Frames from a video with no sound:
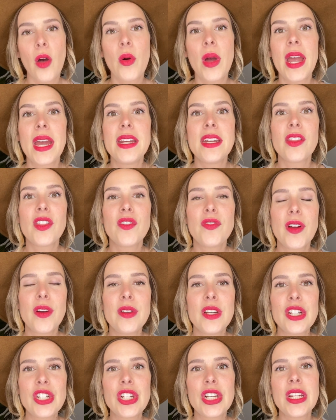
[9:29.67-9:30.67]
Okay, another
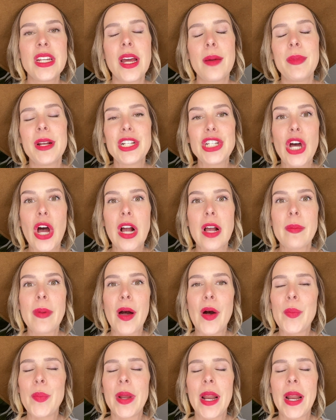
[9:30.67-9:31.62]
foundation I'm going to talk about,